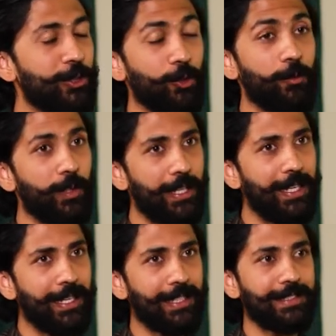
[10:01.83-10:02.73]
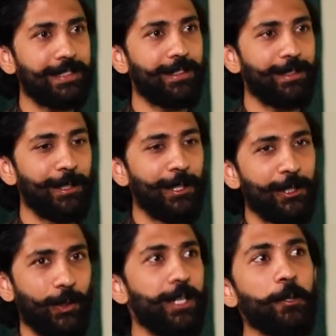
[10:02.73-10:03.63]
So they were really concerned.
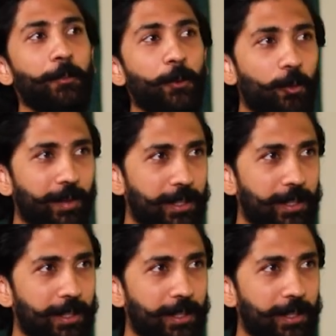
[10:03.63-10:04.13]
So I had to prove